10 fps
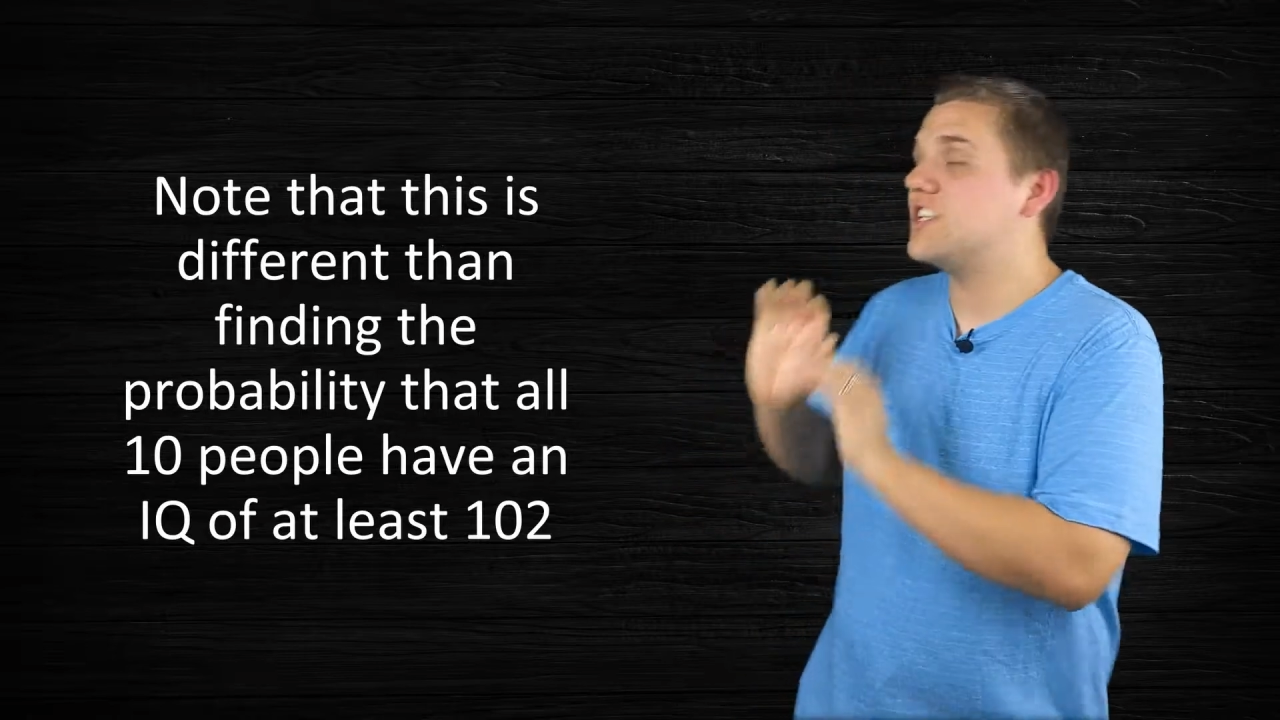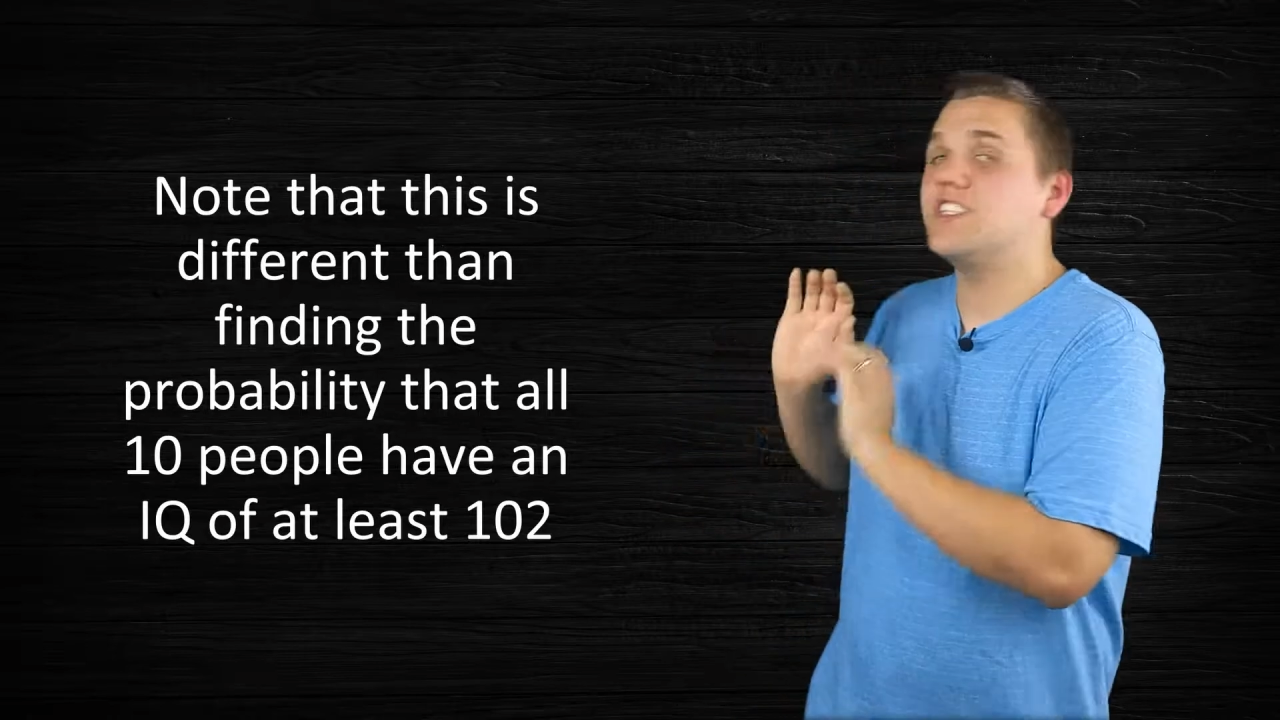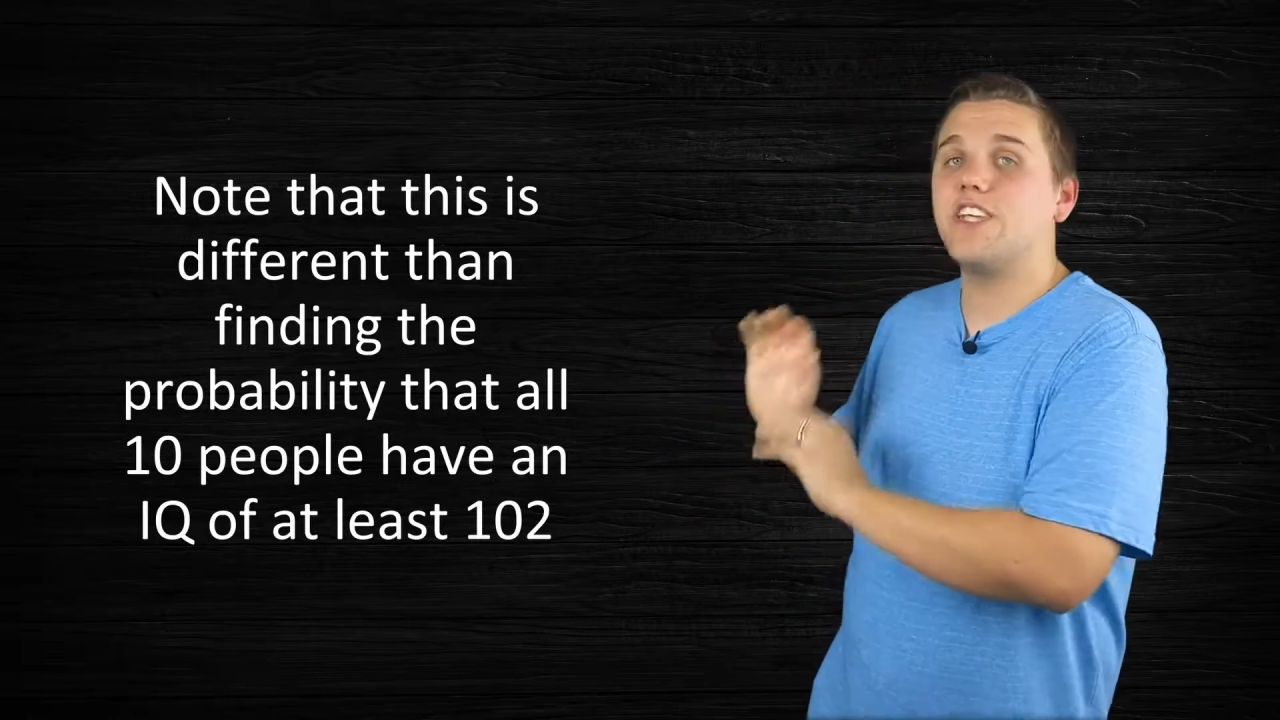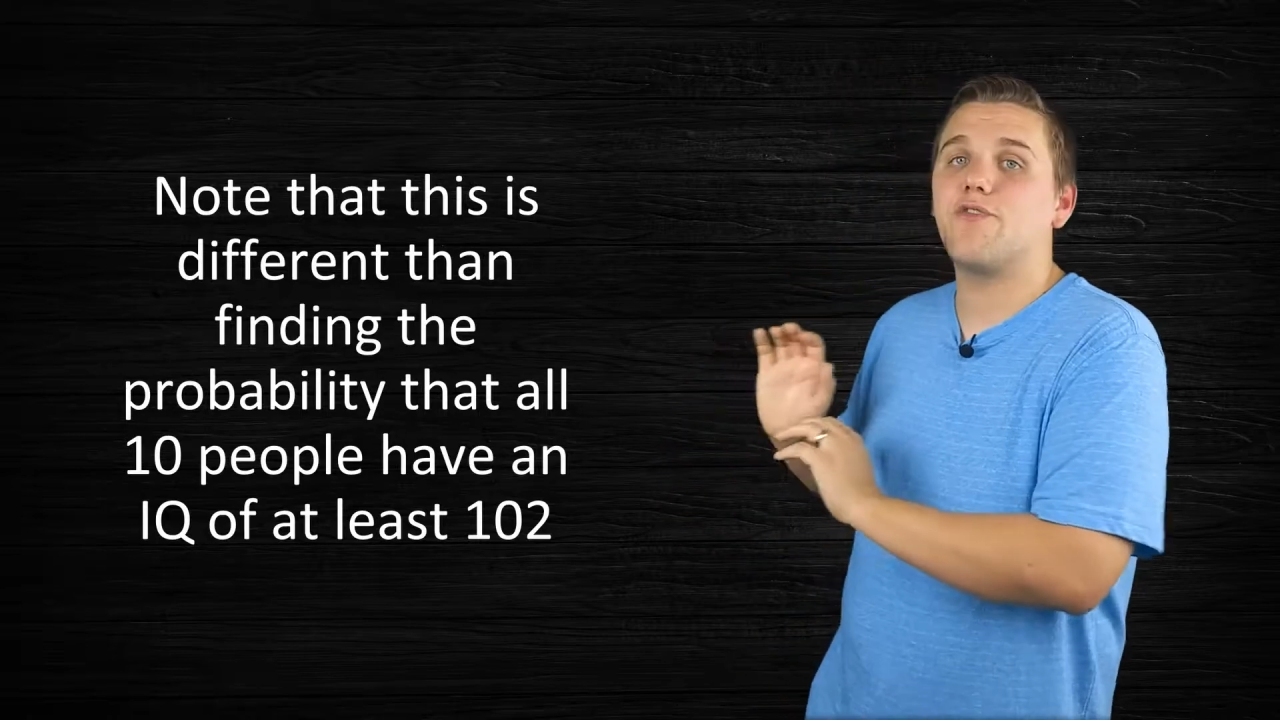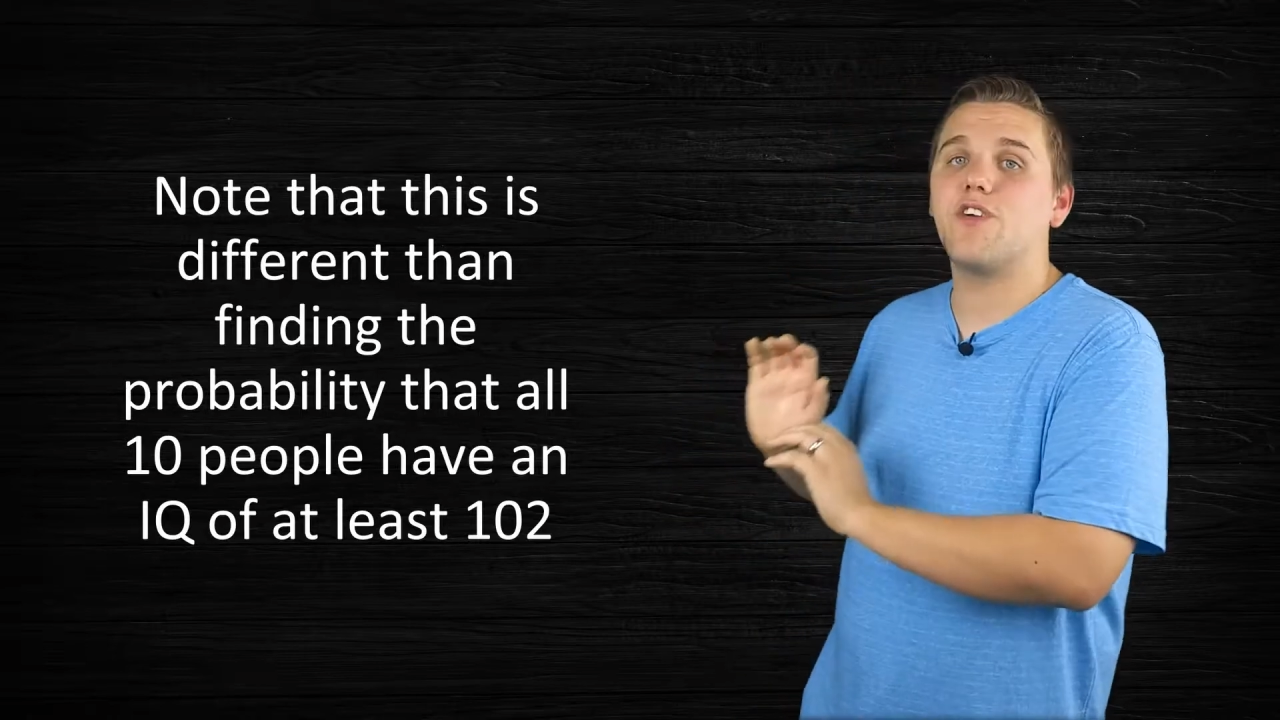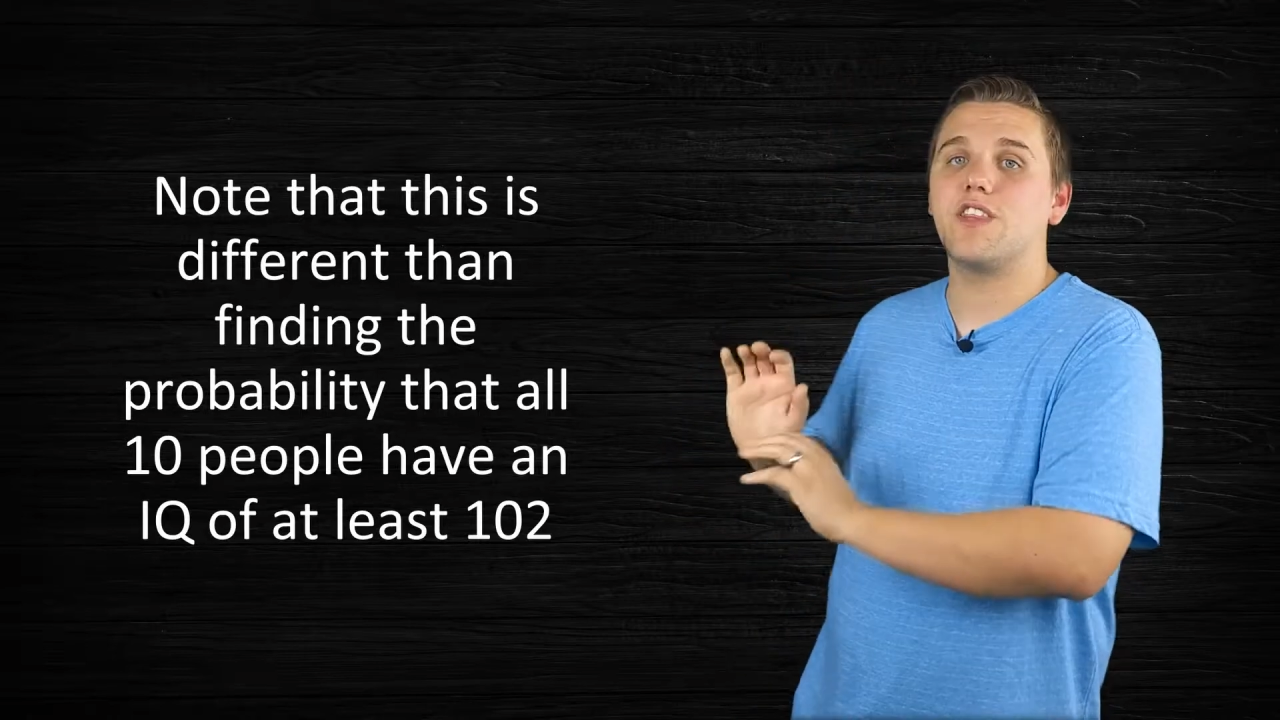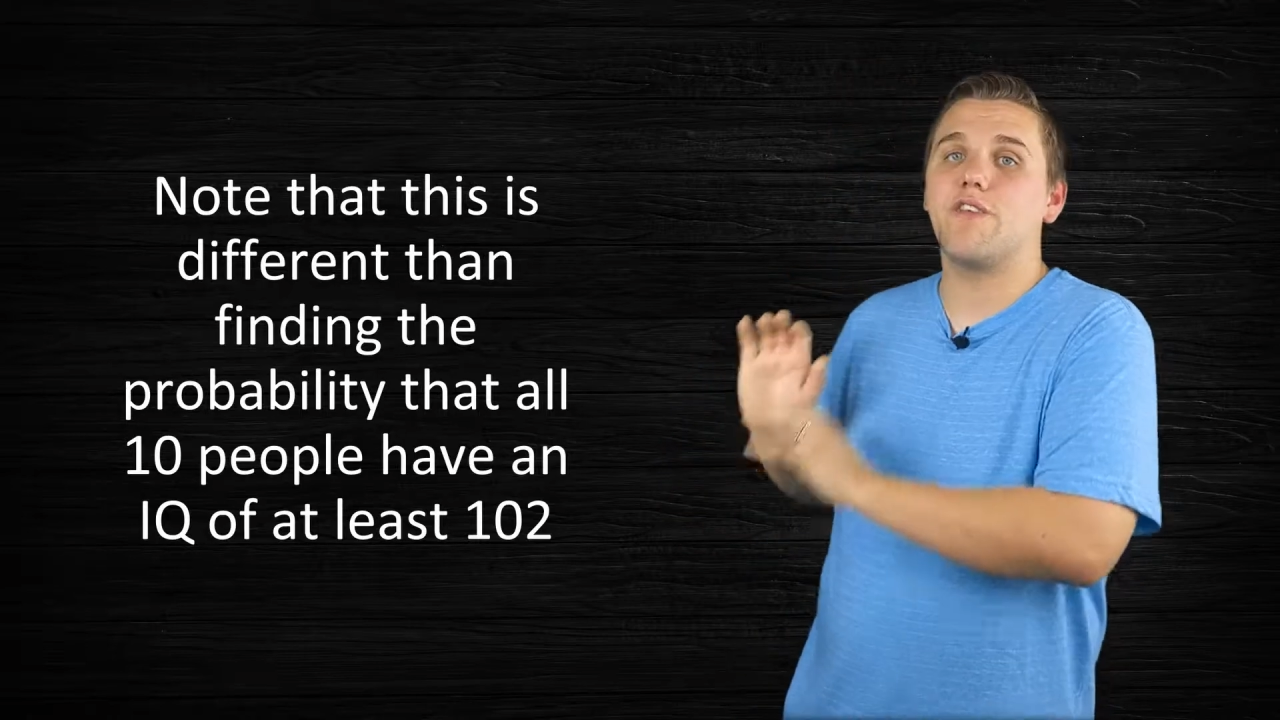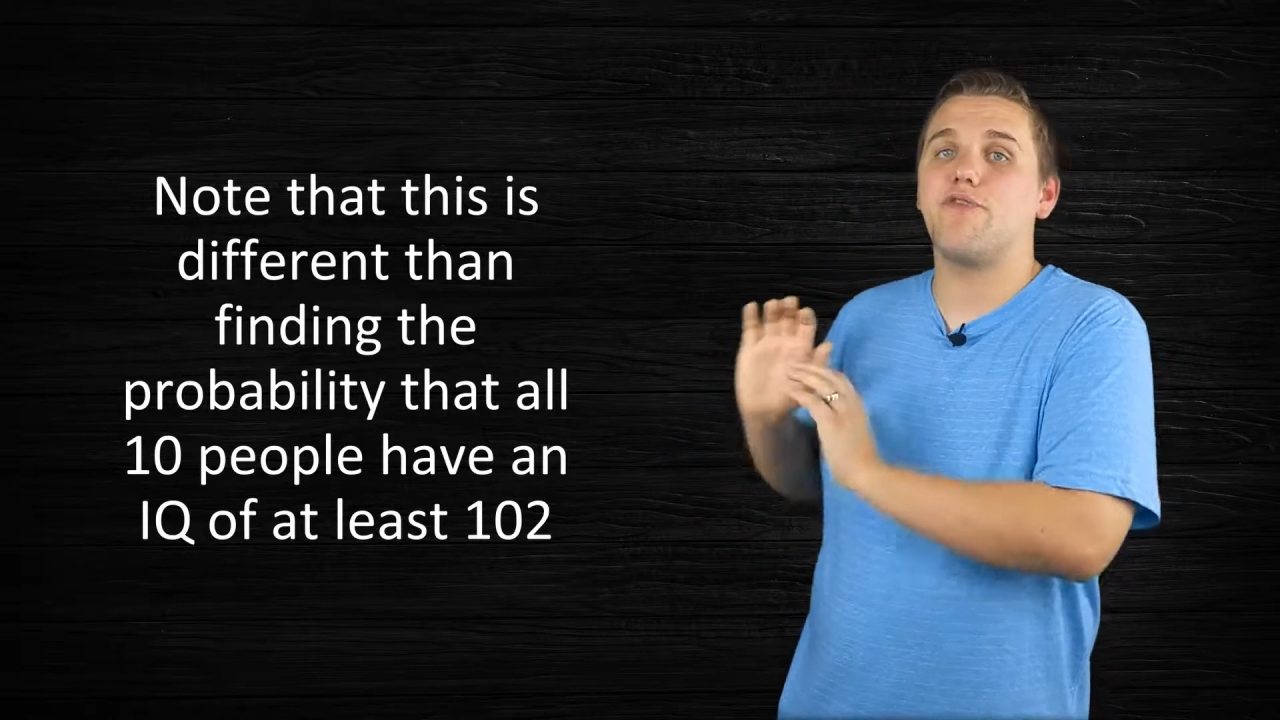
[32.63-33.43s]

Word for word: different than